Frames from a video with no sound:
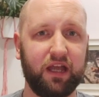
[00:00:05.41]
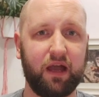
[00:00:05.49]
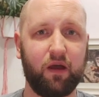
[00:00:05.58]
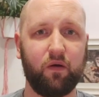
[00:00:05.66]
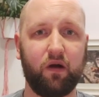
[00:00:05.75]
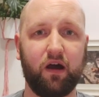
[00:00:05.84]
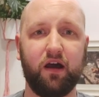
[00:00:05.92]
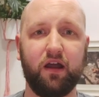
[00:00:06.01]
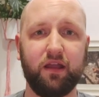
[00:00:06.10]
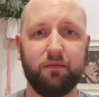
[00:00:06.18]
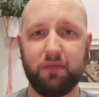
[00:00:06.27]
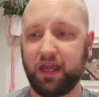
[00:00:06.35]
how
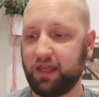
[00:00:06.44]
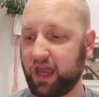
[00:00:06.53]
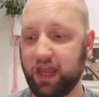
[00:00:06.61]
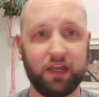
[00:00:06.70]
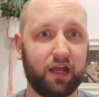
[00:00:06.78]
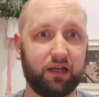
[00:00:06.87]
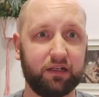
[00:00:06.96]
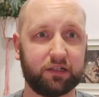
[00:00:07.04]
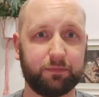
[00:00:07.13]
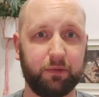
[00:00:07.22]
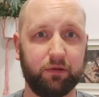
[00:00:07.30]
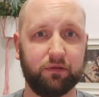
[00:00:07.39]
I make a kayak
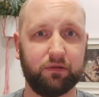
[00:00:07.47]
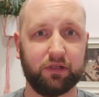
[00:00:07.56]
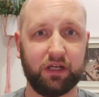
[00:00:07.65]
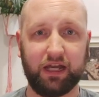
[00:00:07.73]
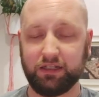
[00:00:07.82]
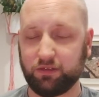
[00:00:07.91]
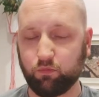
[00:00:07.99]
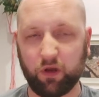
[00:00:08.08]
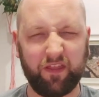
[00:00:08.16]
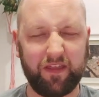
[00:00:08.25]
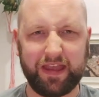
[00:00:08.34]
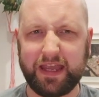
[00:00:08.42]
spoon. Uh, it's
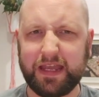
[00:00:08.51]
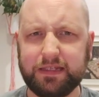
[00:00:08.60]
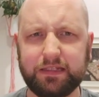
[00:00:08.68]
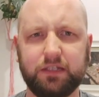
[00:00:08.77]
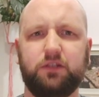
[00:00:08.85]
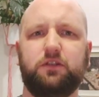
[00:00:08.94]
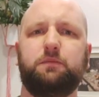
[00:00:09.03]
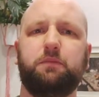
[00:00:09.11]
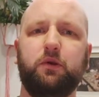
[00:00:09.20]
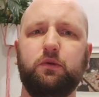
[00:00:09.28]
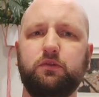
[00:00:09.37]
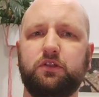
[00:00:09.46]
one of the easiest
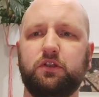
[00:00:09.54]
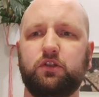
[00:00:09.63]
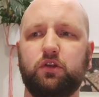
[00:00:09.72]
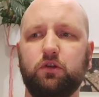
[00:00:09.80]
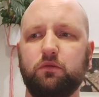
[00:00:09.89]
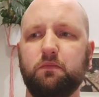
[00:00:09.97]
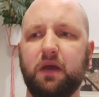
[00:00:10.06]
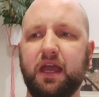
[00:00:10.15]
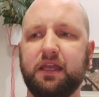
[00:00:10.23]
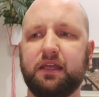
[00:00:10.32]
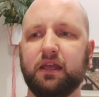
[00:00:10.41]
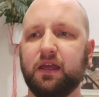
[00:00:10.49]
spoons to
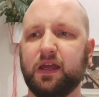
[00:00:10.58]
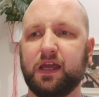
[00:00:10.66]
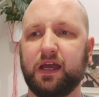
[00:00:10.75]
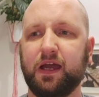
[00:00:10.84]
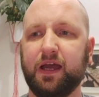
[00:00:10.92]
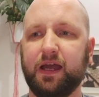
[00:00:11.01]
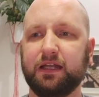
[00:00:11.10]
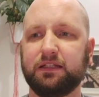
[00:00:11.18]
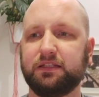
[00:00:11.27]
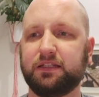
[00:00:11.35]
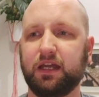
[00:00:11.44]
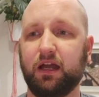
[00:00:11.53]
make
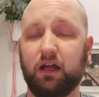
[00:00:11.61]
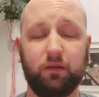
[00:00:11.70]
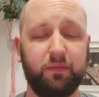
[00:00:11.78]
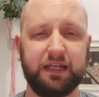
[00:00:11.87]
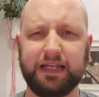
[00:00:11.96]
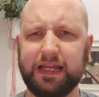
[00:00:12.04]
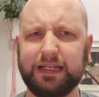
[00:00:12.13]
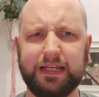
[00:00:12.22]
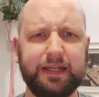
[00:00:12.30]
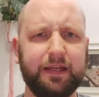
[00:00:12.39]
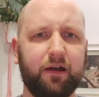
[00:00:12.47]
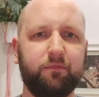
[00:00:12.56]
and uh, I'll admit
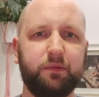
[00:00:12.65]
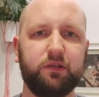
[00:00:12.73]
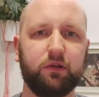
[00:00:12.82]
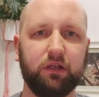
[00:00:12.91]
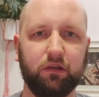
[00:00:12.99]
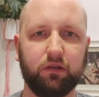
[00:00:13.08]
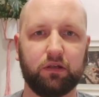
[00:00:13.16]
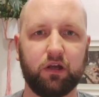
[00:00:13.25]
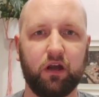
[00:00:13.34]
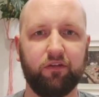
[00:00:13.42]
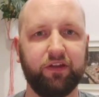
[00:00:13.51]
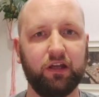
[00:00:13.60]
lately I've been doing a lot of
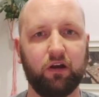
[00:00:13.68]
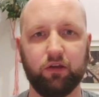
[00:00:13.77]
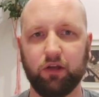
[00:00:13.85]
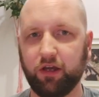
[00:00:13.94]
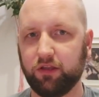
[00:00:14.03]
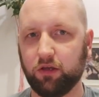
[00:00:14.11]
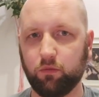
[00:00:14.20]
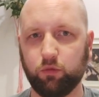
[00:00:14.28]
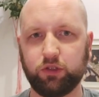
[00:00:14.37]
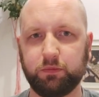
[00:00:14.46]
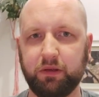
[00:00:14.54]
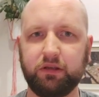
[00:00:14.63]
carving on either
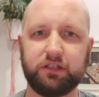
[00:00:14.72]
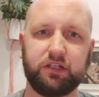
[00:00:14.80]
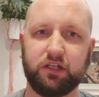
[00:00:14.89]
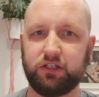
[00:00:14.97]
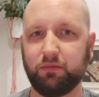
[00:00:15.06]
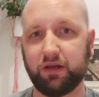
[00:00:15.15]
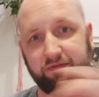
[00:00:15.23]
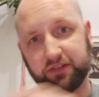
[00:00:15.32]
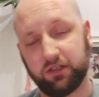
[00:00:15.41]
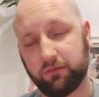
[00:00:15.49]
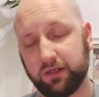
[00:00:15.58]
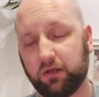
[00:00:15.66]
wood spirits as you might have
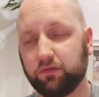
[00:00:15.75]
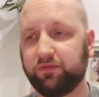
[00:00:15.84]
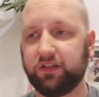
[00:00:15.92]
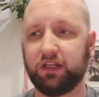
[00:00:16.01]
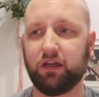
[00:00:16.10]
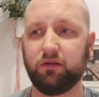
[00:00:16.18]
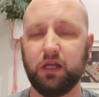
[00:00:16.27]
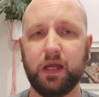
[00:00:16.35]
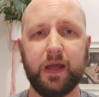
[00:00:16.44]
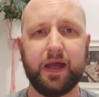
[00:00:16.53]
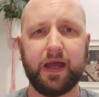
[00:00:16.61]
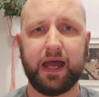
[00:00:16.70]
seen on my old video
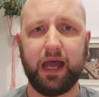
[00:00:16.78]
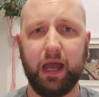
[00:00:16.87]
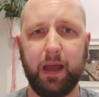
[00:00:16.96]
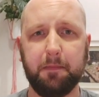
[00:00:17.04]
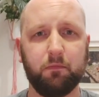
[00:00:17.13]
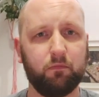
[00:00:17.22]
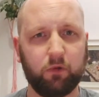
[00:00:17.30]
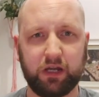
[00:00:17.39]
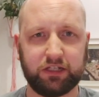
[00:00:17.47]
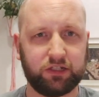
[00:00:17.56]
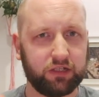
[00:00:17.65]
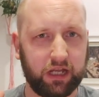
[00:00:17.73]
um,
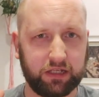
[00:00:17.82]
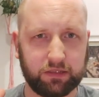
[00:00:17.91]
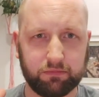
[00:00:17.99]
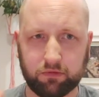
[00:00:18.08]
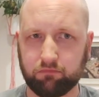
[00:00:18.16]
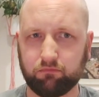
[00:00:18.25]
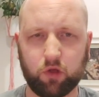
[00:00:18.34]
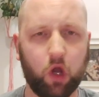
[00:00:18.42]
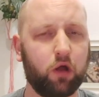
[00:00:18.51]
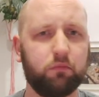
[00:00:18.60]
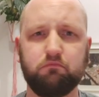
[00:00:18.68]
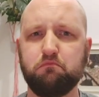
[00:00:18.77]
which has
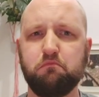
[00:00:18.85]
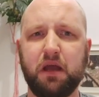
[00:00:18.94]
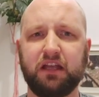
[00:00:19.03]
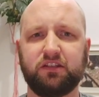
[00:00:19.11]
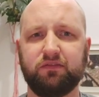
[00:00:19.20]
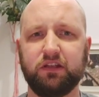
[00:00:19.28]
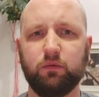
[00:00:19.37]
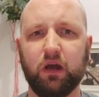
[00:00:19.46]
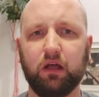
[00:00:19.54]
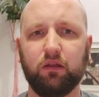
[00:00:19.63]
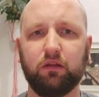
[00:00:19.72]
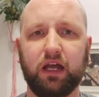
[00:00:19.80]
gone massively
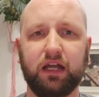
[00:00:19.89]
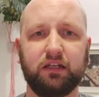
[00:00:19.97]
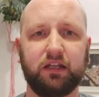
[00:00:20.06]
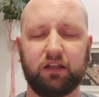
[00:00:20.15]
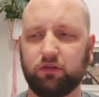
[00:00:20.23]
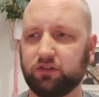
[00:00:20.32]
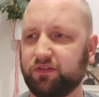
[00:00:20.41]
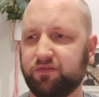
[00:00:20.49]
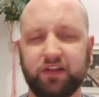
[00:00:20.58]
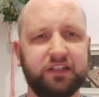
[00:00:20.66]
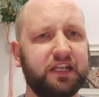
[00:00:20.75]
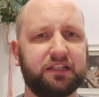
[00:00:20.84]
well and got some
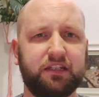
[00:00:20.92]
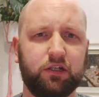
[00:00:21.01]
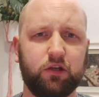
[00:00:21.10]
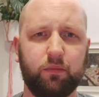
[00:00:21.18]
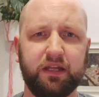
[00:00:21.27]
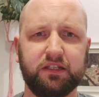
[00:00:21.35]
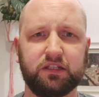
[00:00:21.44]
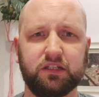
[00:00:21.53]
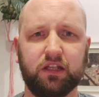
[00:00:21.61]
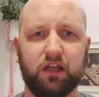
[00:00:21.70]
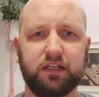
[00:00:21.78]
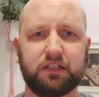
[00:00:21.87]
fantastic comments
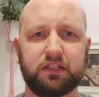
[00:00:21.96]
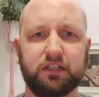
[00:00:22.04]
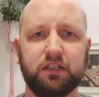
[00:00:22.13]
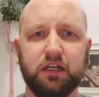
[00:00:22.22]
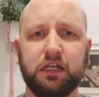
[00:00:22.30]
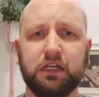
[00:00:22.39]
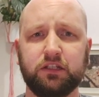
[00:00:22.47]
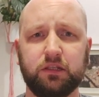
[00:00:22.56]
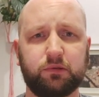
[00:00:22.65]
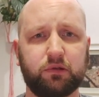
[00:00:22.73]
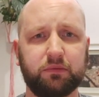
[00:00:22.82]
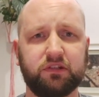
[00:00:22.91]
and likes and
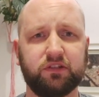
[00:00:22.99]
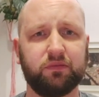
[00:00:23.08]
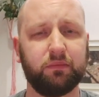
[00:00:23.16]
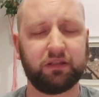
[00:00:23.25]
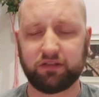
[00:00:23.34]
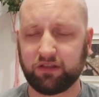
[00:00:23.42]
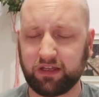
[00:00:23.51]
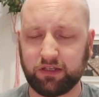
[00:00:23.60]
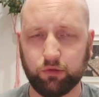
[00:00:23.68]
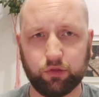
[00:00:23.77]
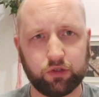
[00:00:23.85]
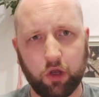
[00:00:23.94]
subscriptions from that so thank
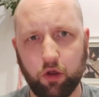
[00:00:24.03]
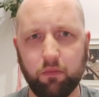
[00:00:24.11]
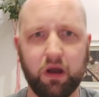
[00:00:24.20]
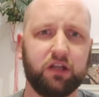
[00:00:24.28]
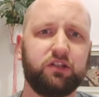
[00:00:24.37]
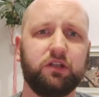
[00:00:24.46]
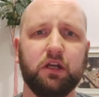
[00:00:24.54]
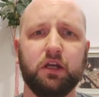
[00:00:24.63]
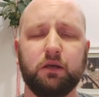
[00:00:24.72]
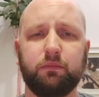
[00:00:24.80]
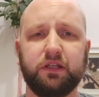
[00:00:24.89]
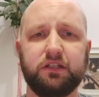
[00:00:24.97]
you so much.
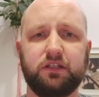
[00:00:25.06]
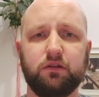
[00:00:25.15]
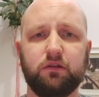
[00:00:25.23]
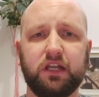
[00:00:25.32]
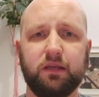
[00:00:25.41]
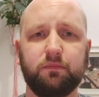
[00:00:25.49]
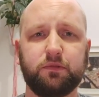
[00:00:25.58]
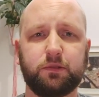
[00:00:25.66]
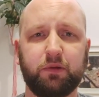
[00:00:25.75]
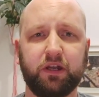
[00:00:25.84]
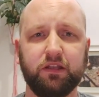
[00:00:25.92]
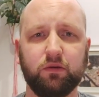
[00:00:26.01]
Please do keep
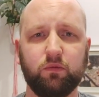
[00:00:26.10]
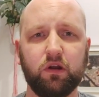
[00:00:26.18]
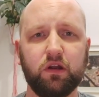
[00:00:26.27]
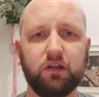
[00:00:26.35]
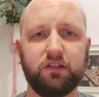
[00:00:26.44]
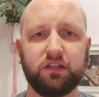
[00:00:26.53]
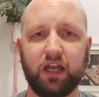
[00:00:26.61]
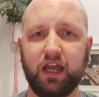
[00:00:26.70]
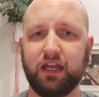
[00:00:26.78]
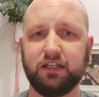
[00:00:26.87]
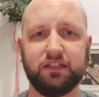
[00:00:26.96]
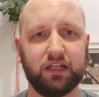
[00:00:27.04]
spreading the word
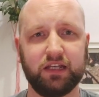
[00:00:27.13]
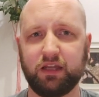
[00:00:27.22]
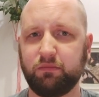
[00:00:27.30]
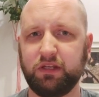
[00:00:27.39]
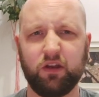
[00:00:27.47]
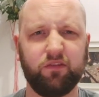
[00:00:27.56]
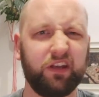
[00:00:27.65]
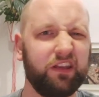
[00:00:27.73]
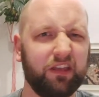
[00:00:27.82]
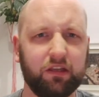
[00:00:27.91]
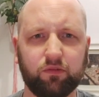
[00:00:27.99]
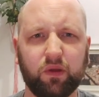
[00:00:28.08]
and uh, let me know of
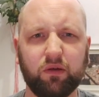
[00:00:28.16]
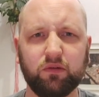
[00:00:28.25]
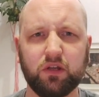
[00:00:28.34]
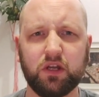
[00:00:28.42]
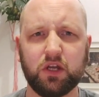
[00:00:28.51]
anything as well